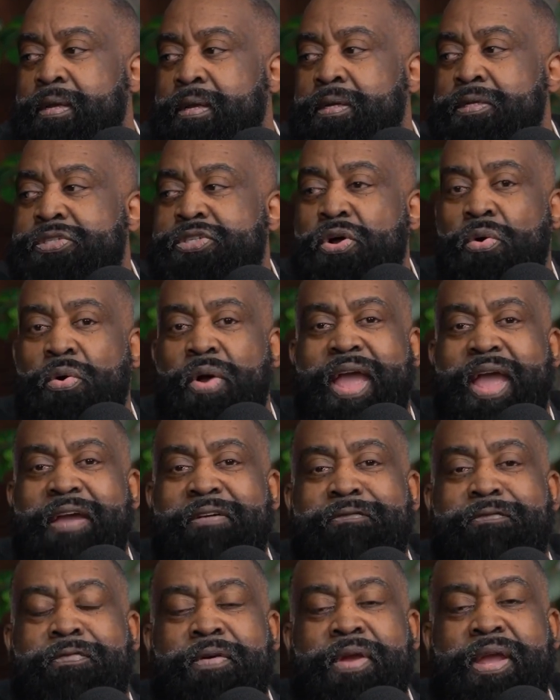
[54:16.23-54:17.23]
So
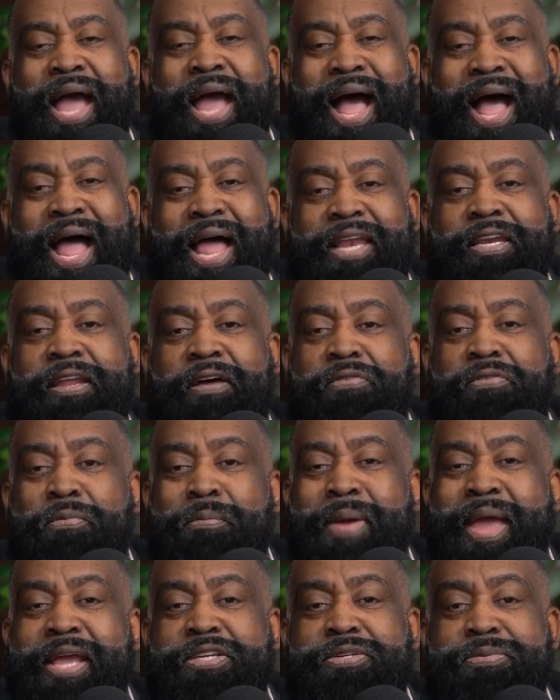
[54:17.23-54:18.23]
every high-level
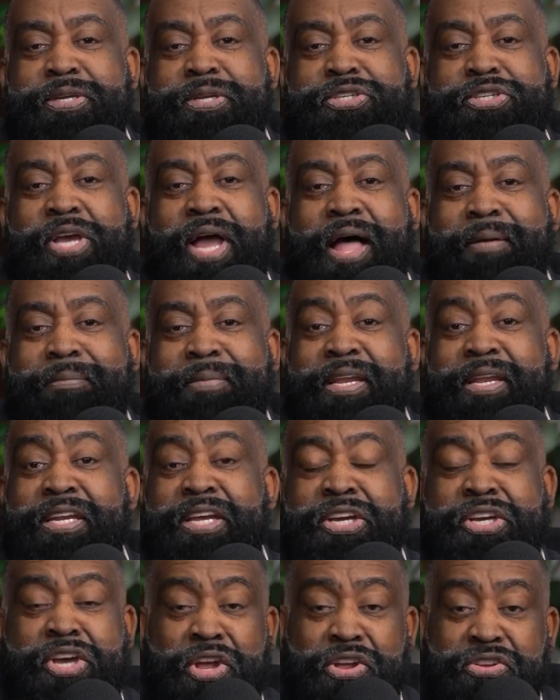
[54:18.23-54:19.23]
management job in
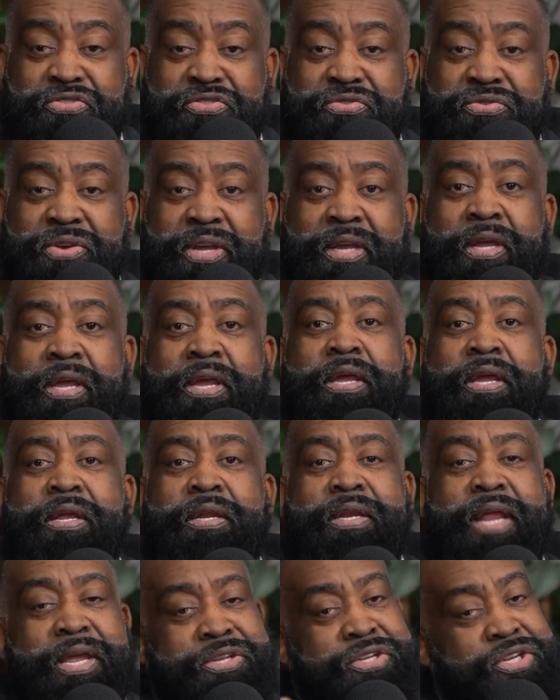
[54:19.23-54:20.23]
the country,
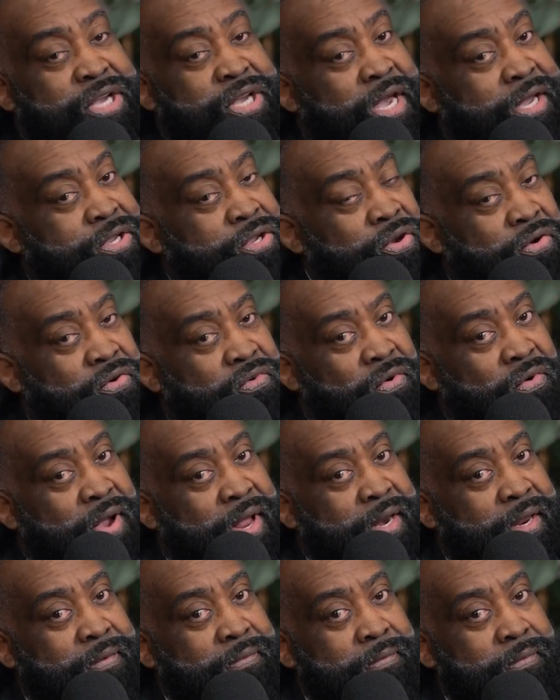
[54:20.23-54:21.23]
they check your
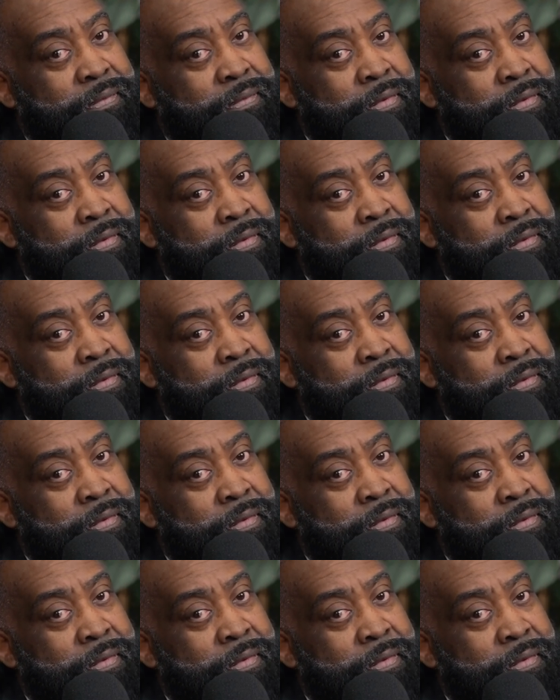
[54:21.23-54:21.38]
credit.